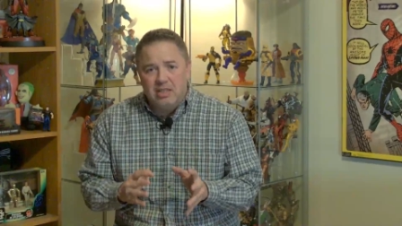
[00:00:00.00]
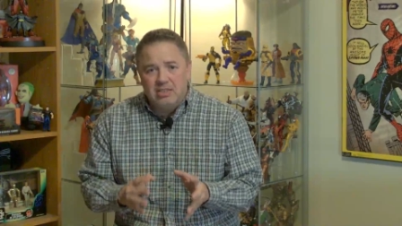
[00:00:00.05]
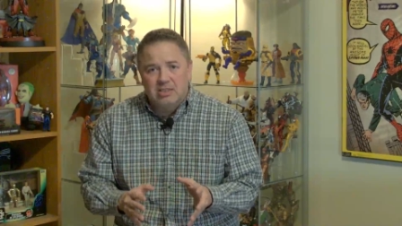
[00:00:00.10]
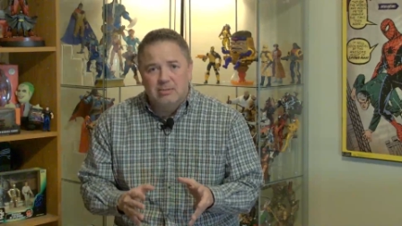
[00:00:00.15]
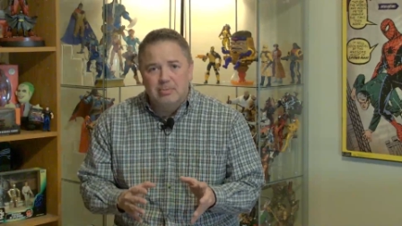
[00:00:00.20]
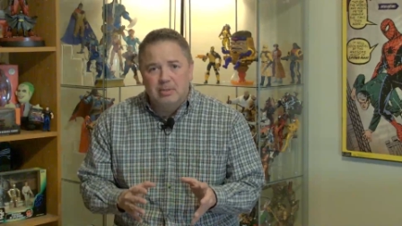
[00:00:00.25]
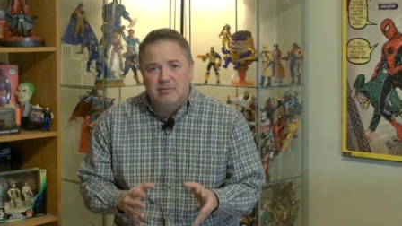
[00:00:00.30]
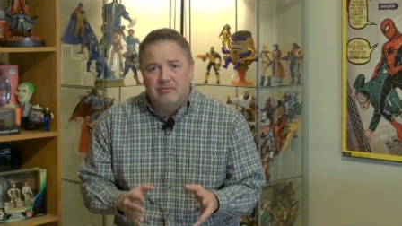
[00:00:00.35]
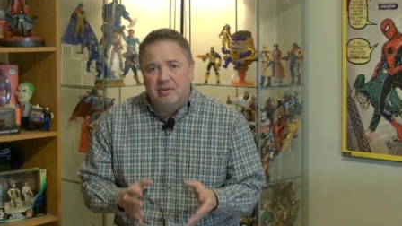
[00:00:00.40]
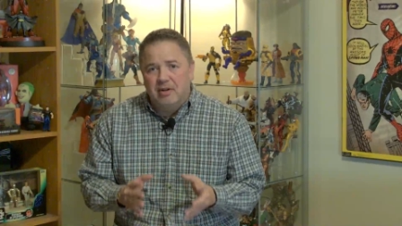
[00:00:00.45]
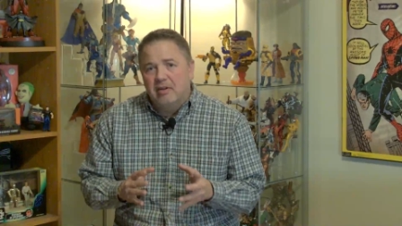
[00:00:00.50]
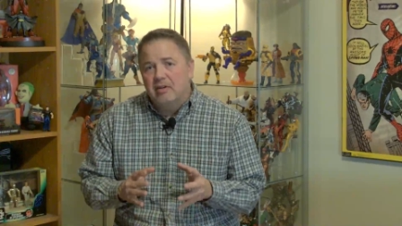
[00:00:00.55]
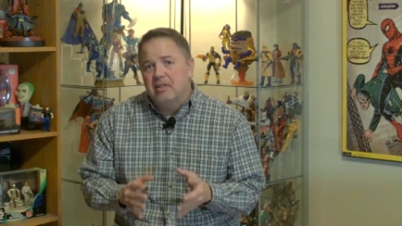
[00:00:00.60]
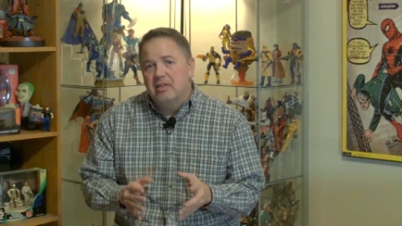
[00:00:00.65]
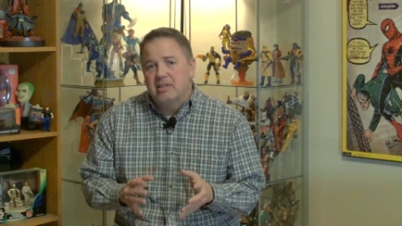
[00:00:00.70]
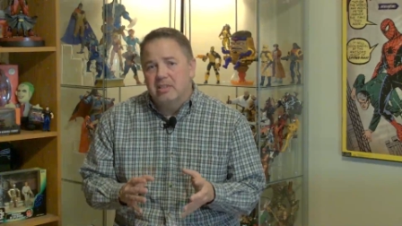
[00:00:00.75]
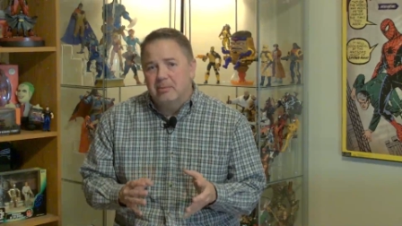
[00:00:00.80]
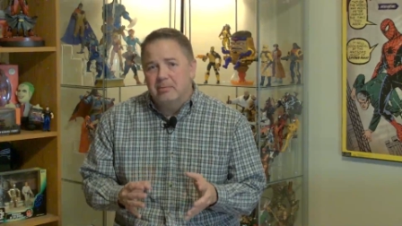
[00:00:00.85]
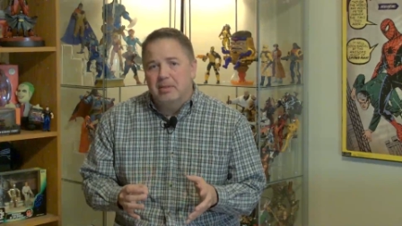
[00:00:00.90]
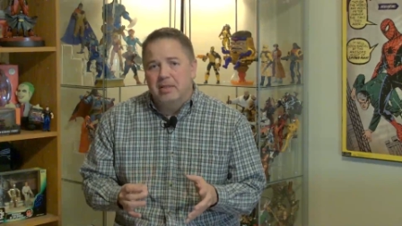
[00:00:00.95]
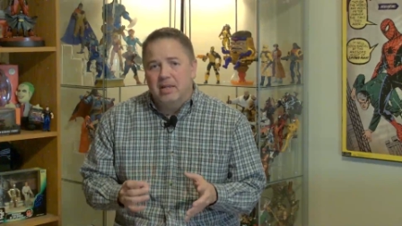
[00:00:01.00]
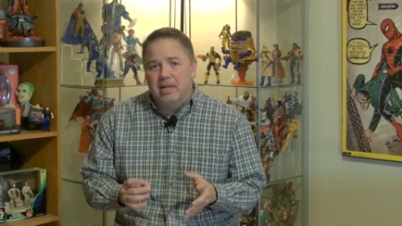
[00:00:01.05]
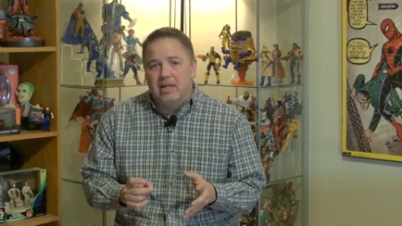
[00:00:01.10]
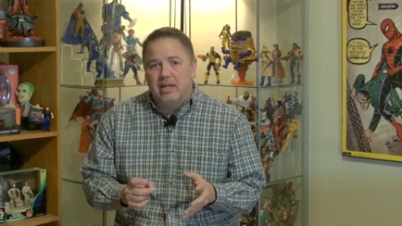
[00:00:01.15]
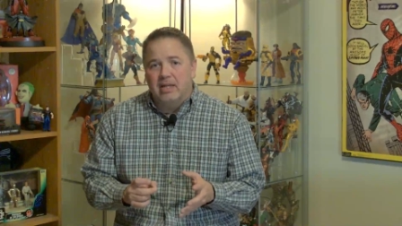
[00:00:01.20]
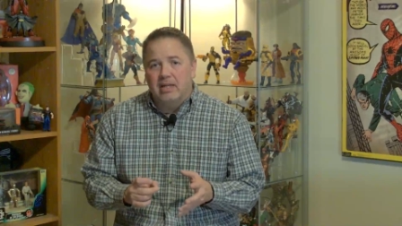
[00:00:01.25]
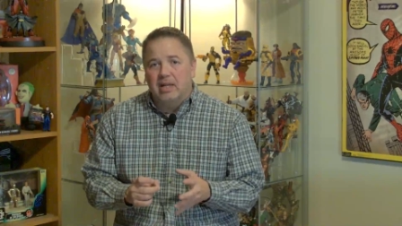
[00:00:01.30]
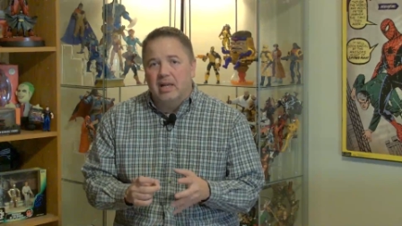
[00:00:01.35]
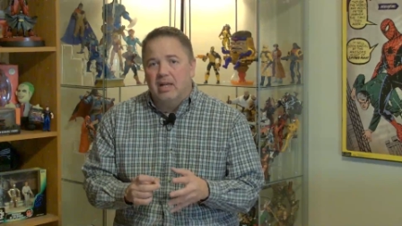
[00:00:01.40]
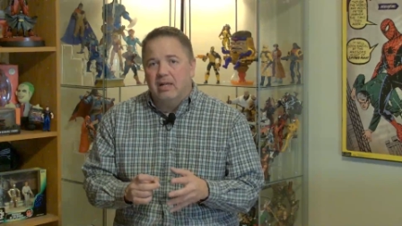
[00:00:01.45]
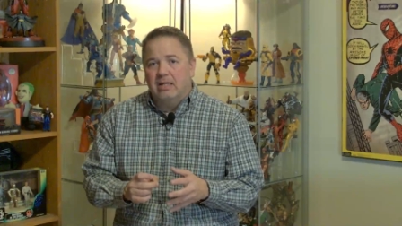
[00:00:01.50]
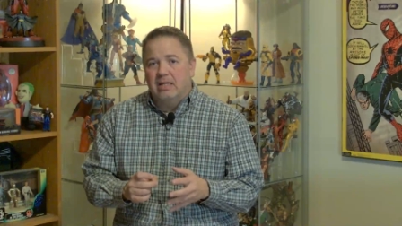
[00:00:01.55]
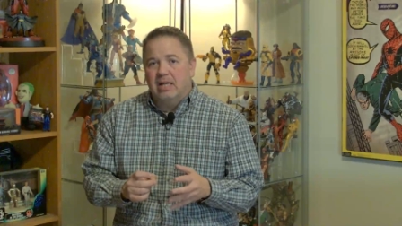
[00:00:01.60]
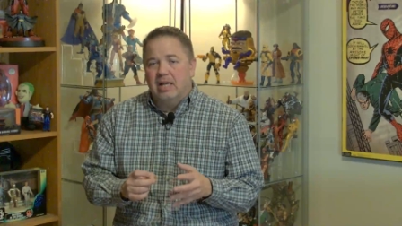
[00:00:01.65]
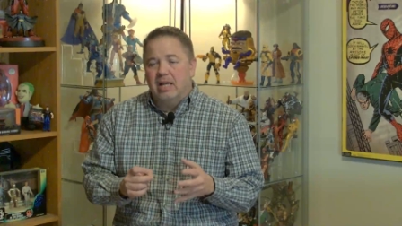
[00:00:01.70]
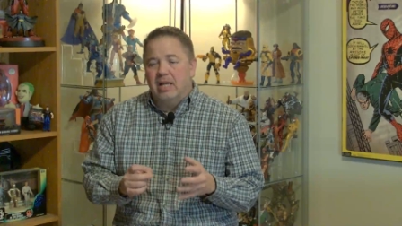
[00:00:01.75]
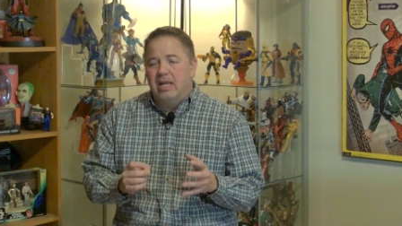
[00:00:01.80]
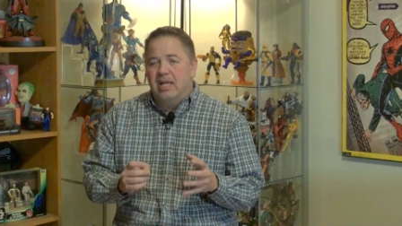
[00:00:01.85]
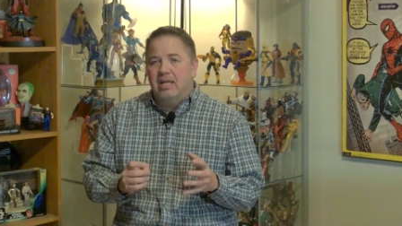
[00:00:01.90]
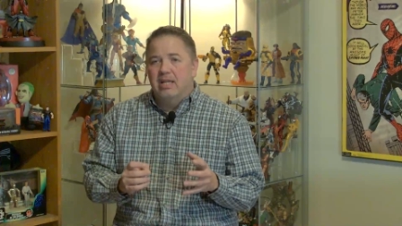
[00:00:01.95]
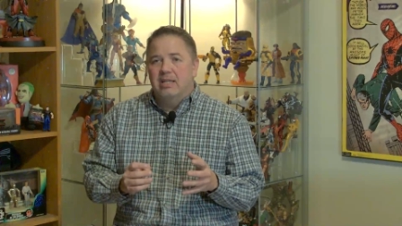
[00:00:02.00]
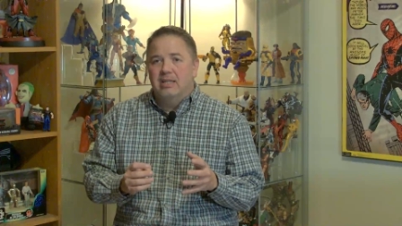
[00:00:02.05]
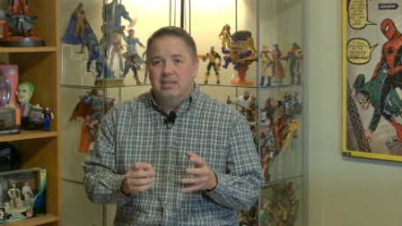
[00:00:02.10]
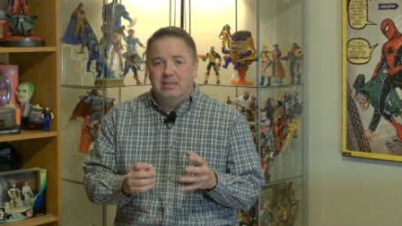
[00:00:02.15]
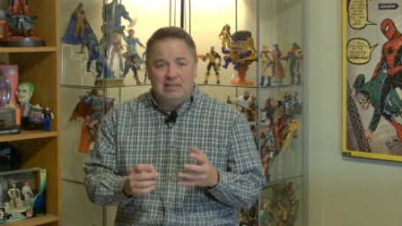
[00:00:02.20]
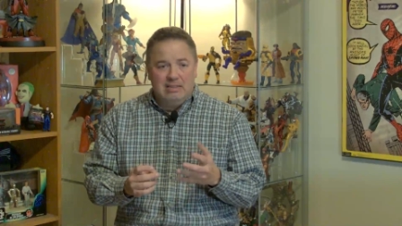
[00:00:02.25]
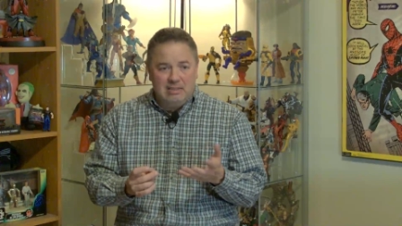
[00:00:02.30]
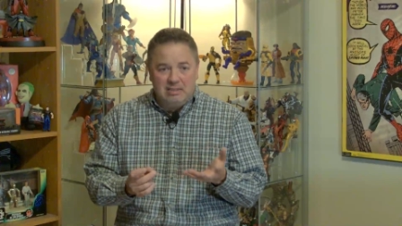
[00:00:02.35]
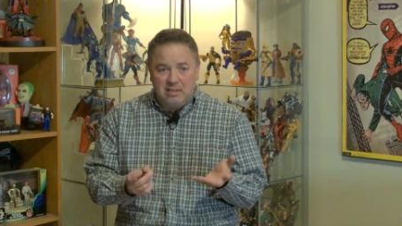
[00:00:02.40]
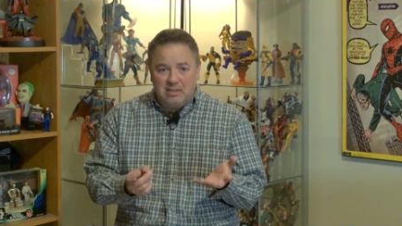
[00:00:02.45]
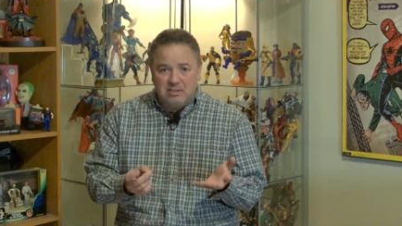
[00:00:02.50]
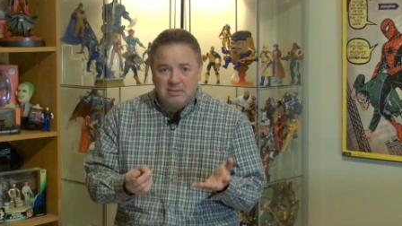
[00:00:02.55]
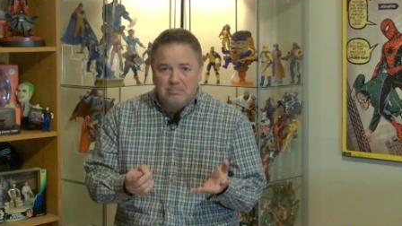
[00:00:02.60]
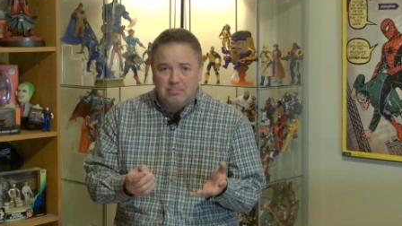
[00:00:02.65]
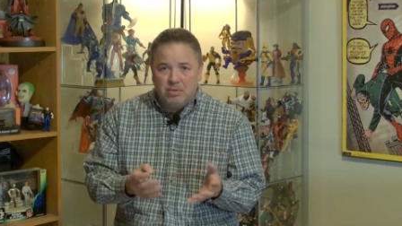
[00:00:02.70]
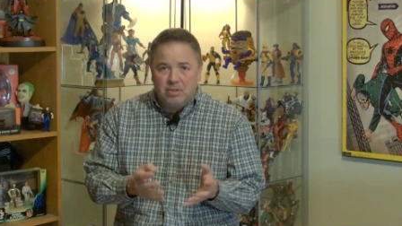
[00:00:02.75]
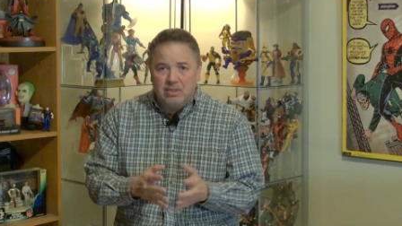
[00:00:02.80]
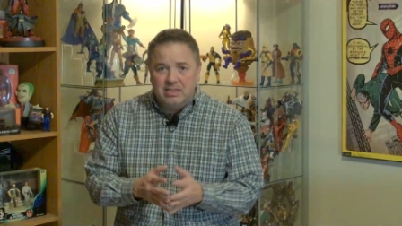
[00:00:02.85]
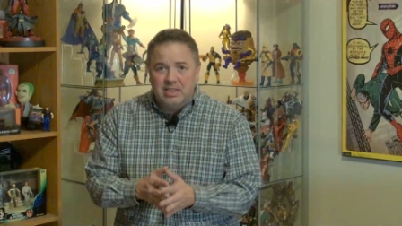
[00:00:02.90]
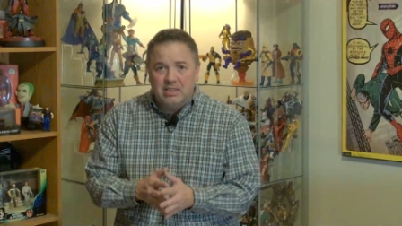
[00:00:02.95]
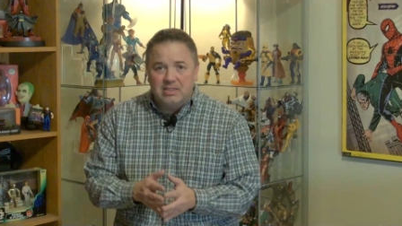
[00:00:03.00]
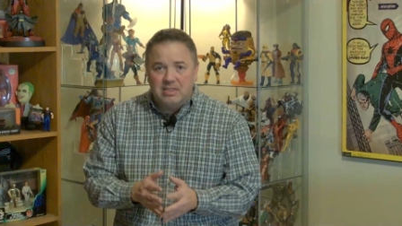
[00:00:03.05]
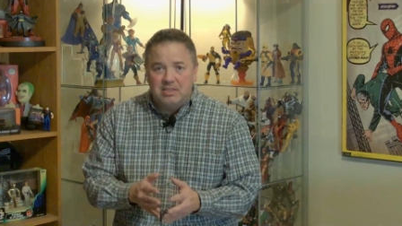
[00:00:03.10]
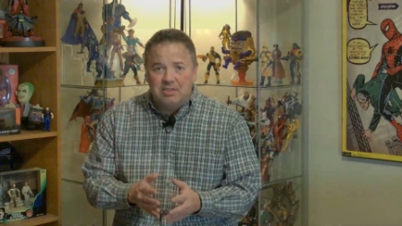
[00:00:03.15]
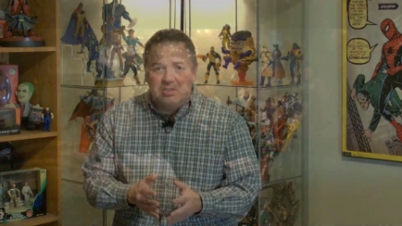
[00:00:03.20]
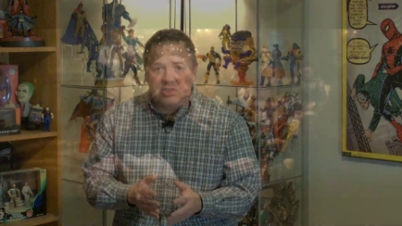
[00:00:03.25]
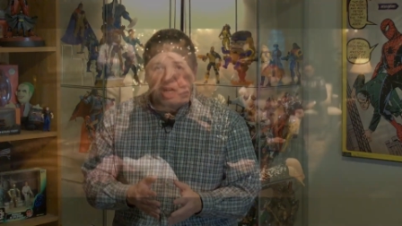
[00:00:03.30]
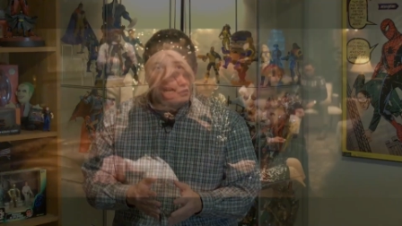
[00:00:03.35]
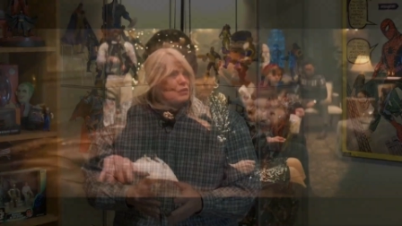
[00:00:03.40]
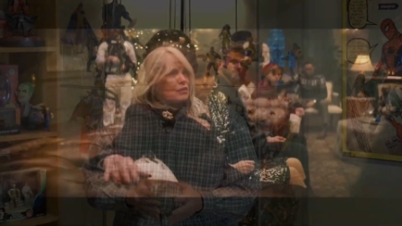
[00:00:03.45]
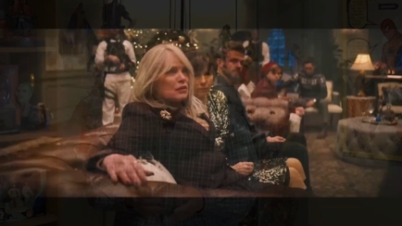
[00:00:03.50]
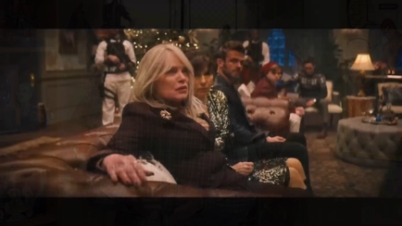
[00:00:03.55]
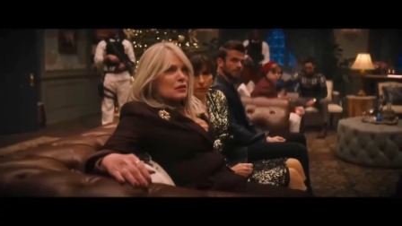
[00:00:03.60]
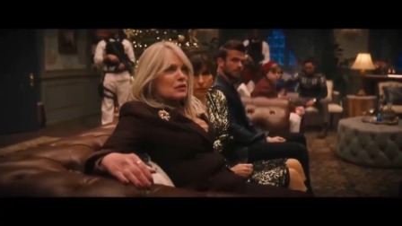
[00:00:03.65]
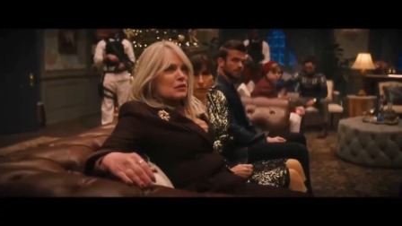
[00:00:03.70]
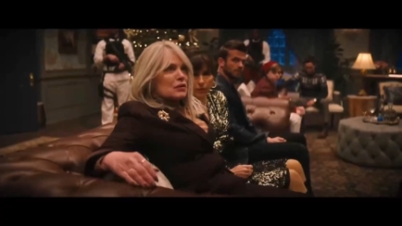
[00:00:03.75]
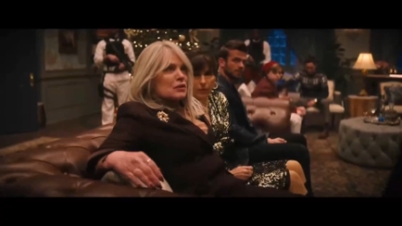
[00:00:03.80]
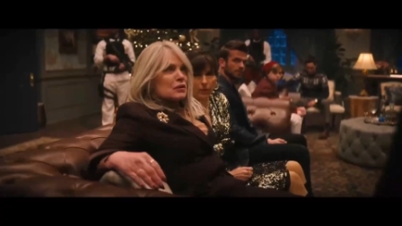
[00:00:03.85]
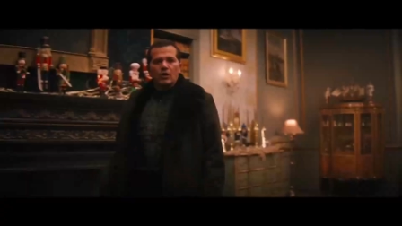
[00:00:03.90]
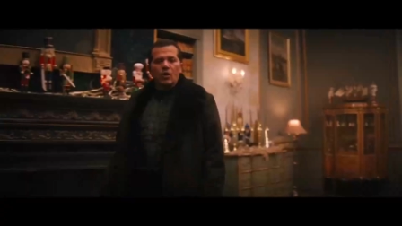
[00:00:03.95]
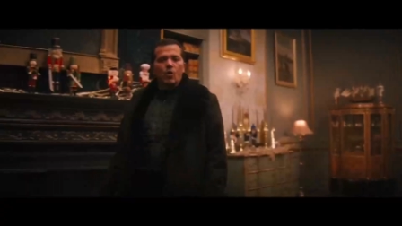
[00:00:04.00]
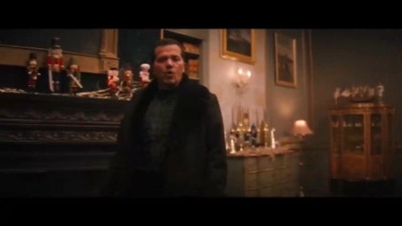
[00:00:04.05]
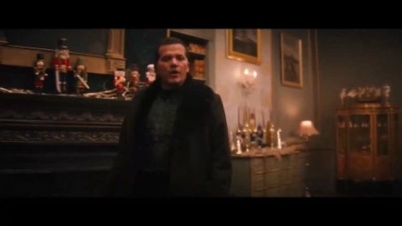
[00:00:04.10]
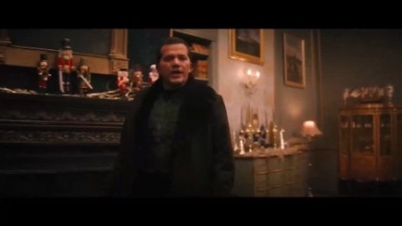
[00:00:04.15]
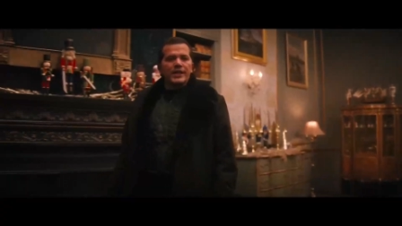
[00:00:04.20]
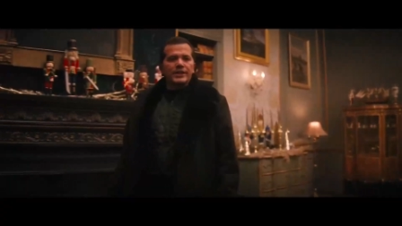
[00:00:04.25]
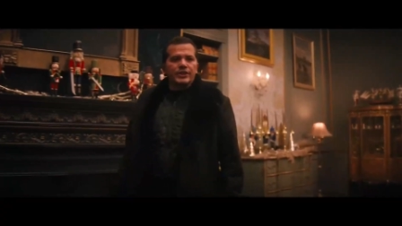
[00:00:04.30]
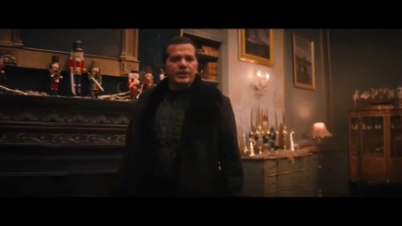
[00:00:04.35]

to be very intimidating and he does a pretty decent job at it. All the